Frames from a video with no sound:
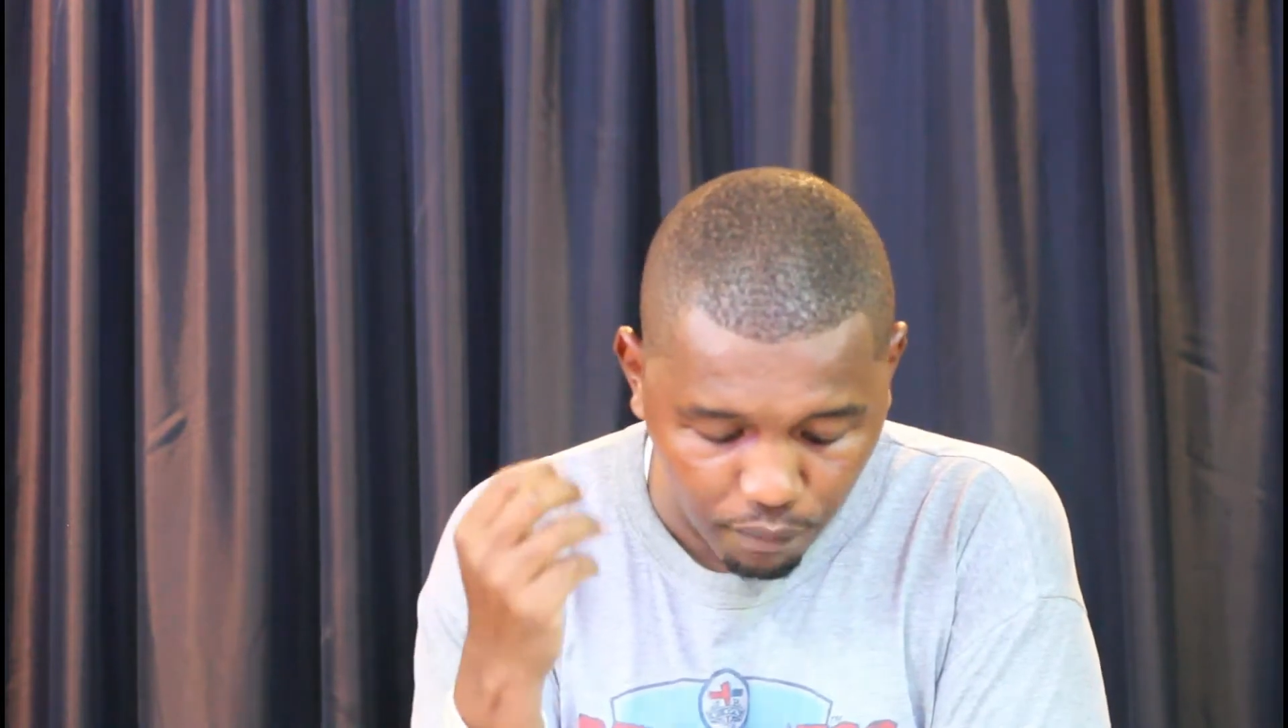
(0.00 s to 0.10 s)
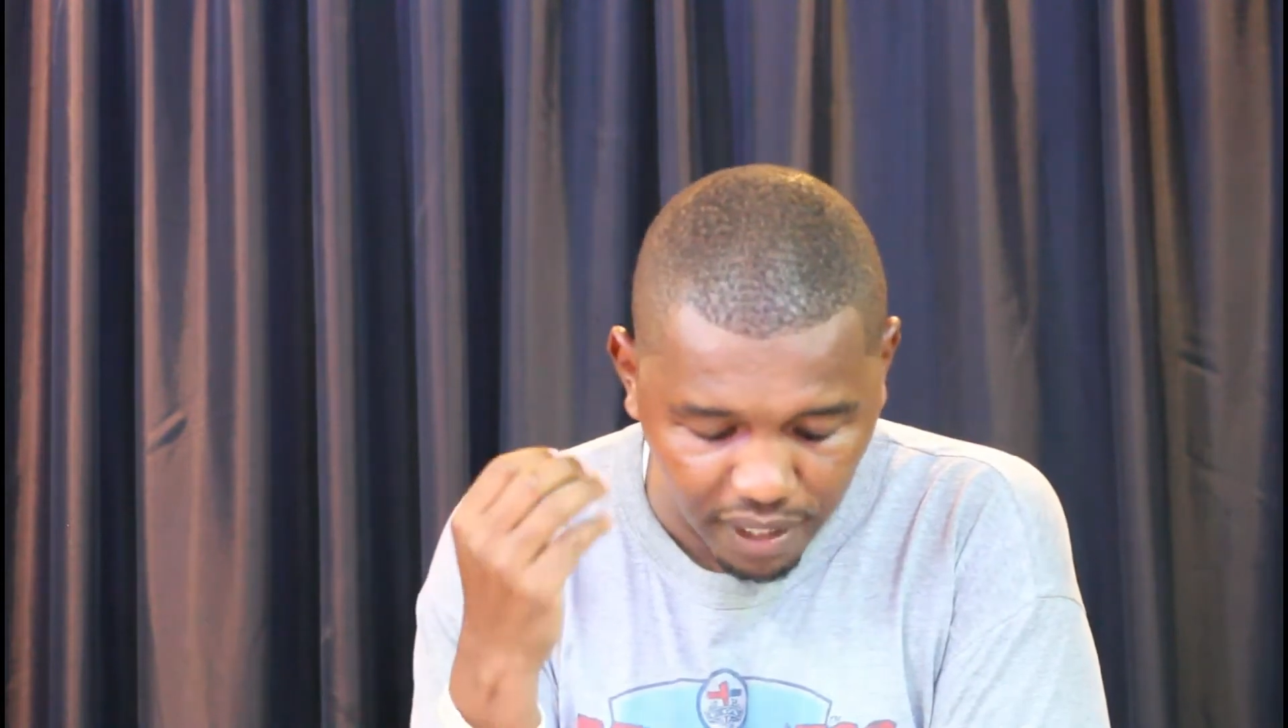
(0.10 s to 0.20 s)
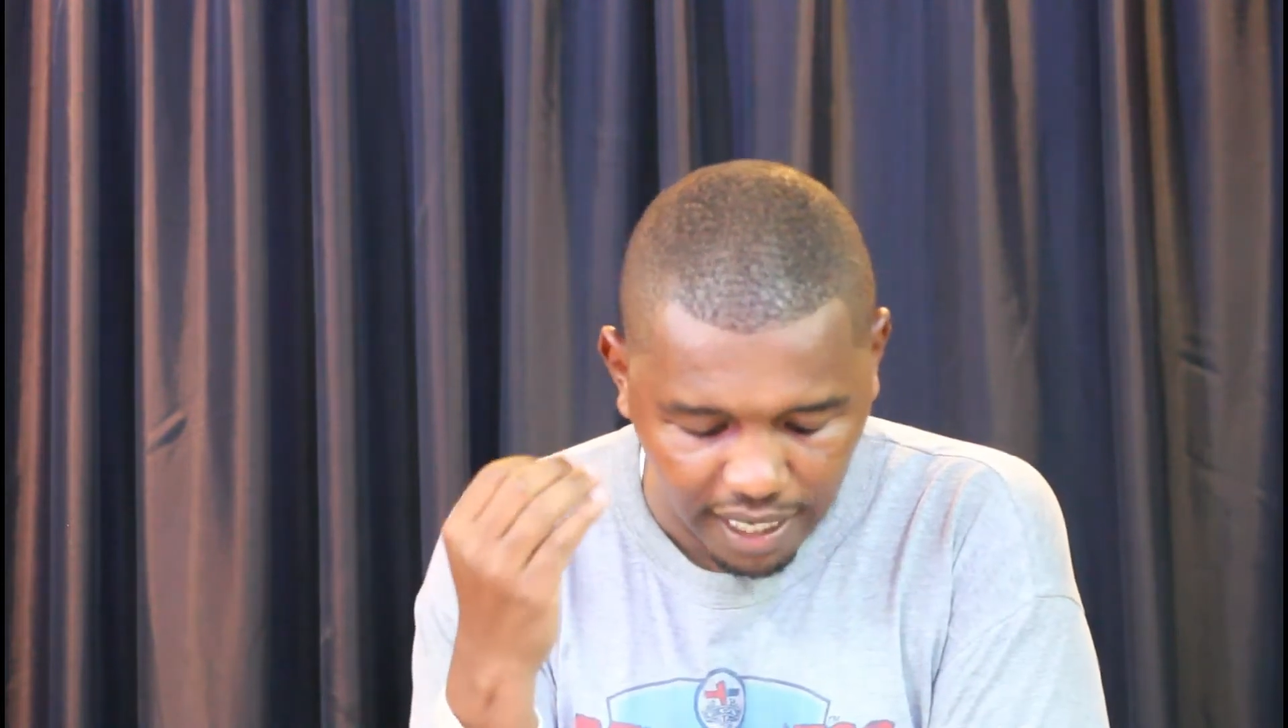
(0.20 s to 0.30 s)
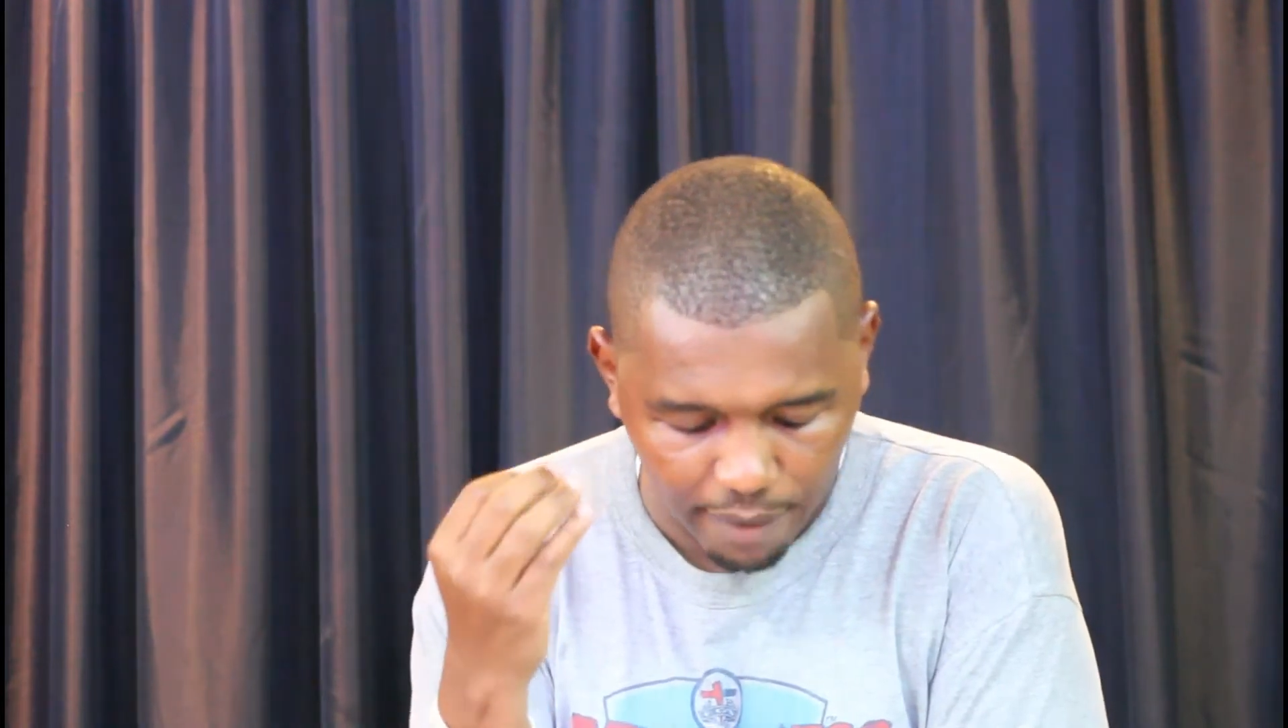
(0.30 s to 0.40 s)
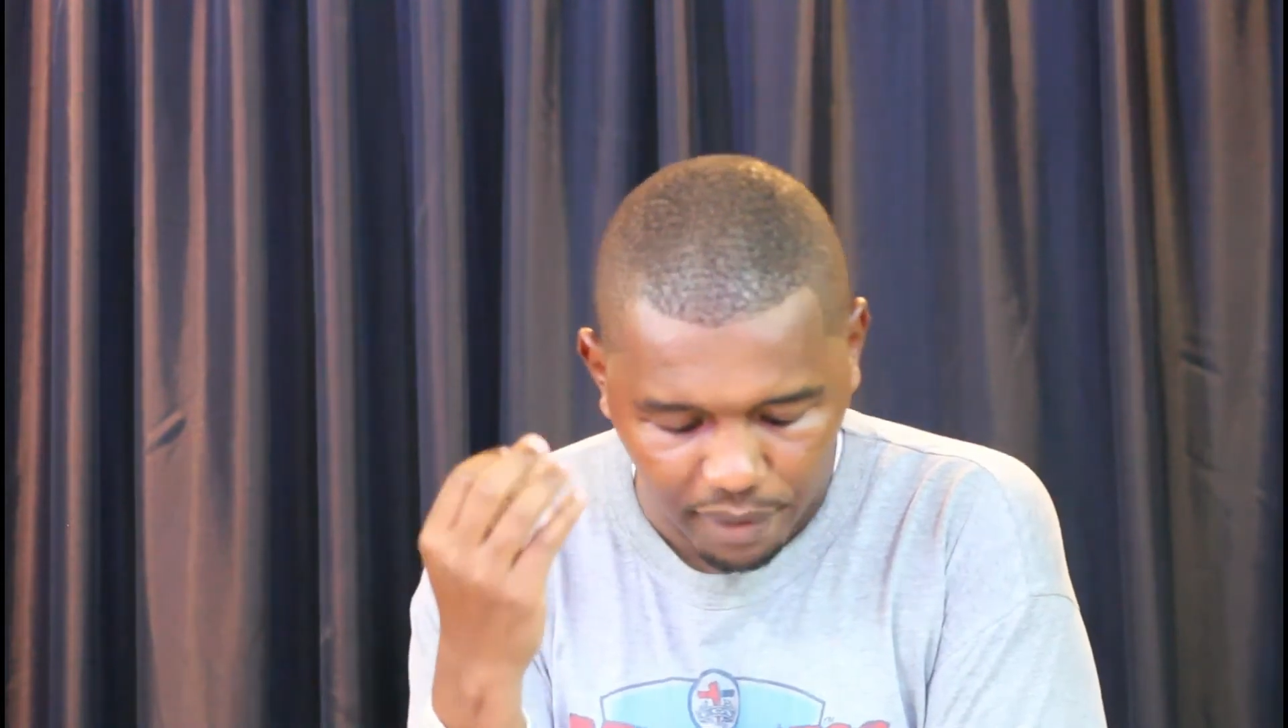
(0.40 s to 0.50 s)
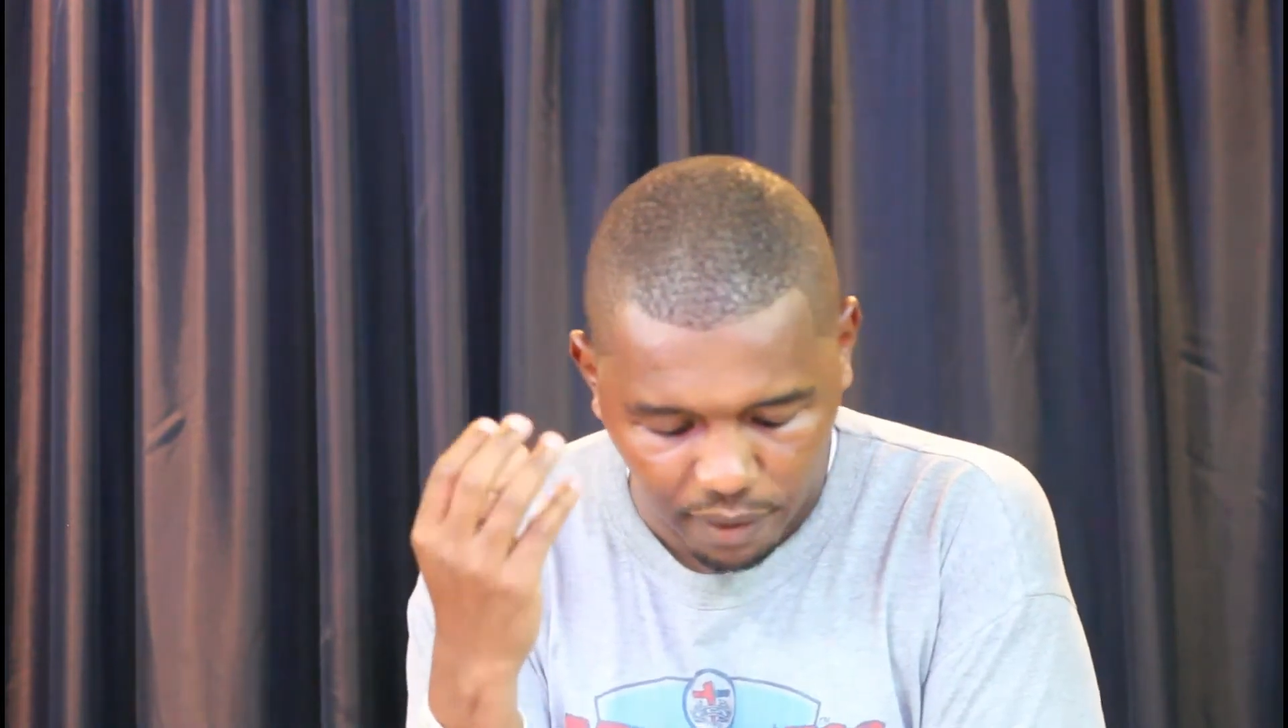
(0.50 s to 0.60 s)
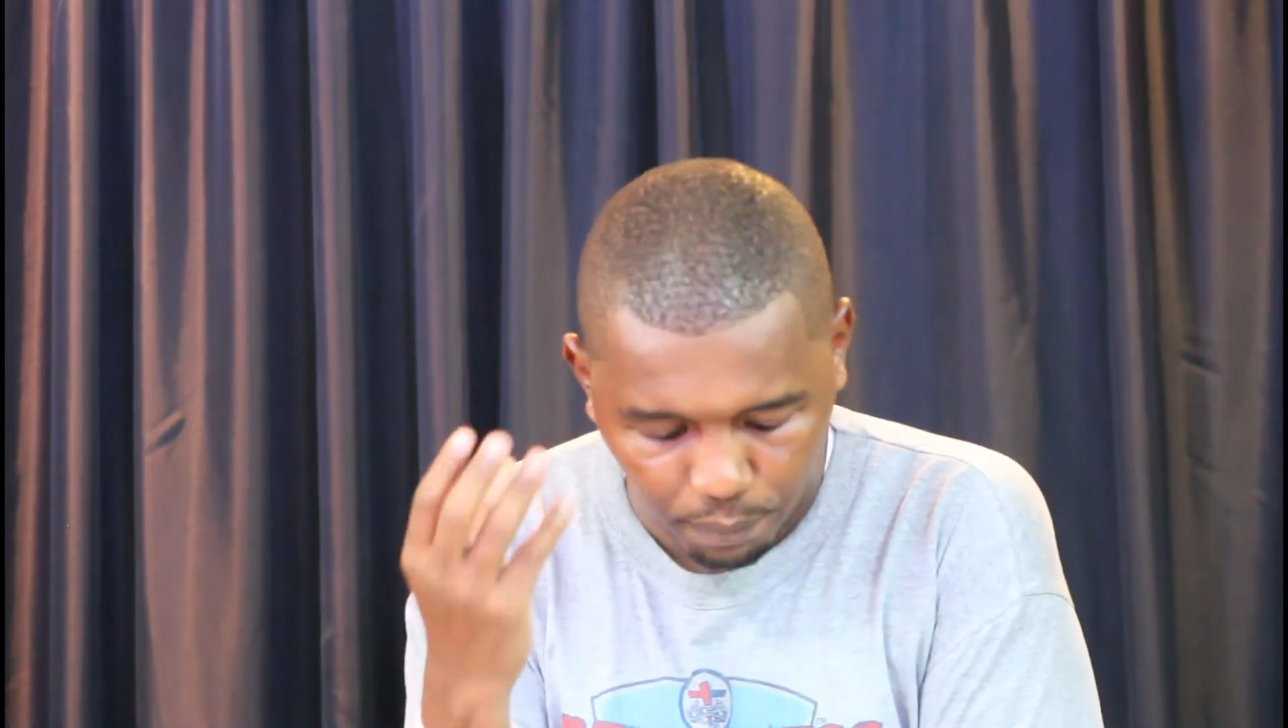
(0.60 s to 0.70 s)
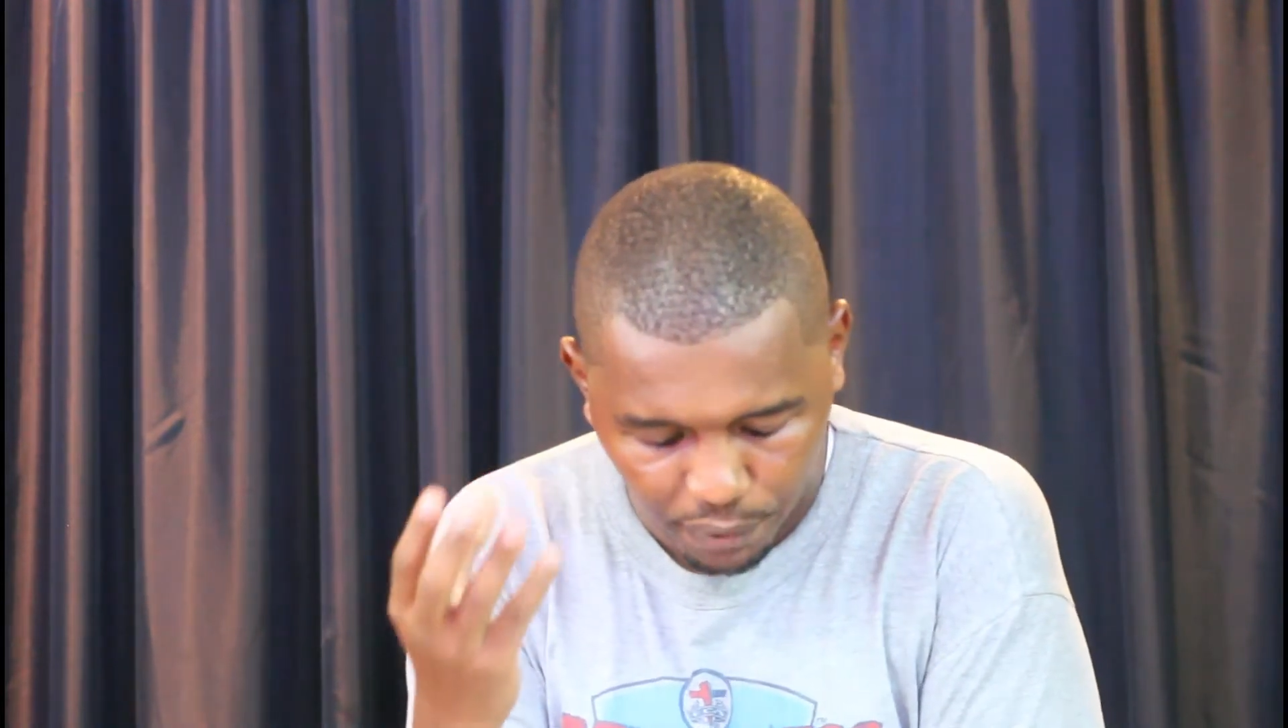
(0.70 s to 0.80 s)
becoming